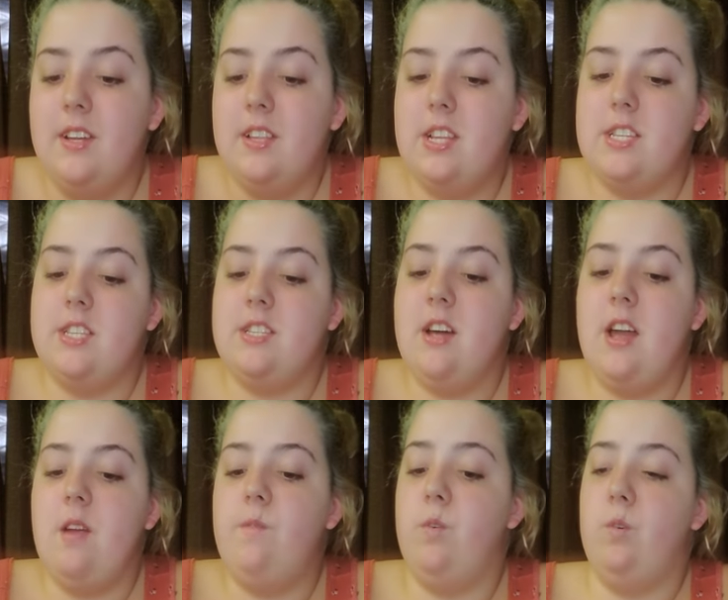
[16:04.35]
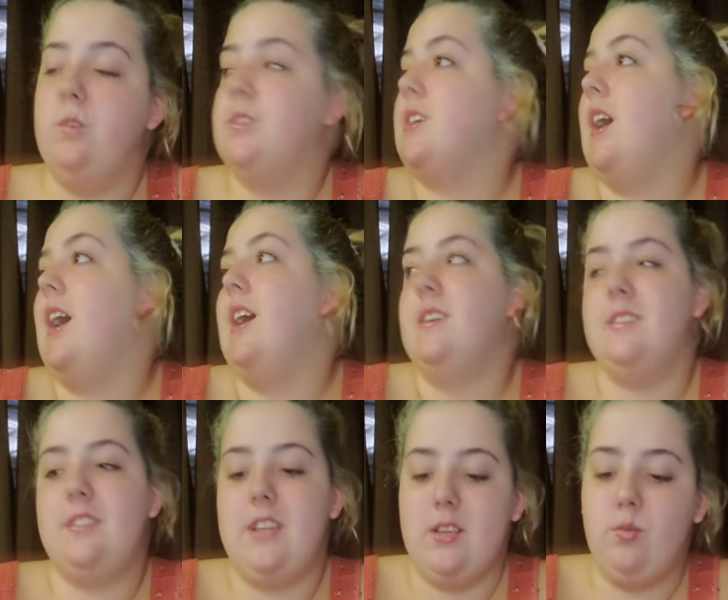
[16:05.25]
This is not a full
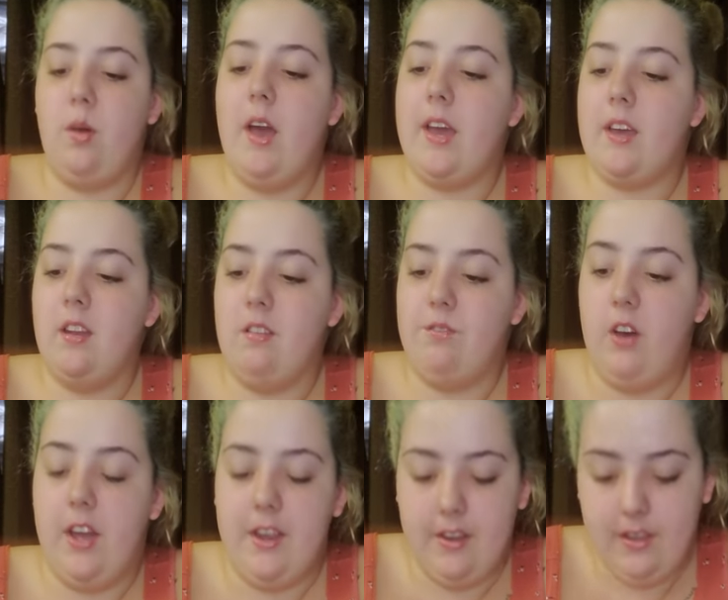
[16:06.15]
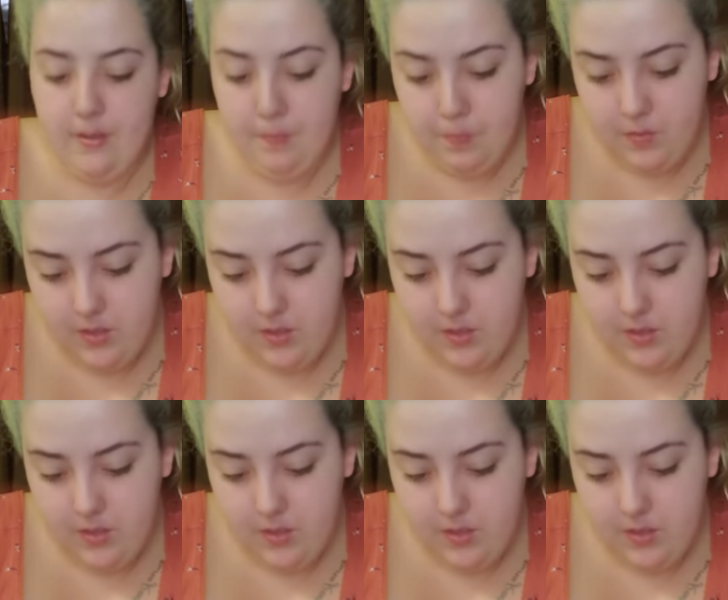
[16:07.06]
size. That's why I couldn't find it.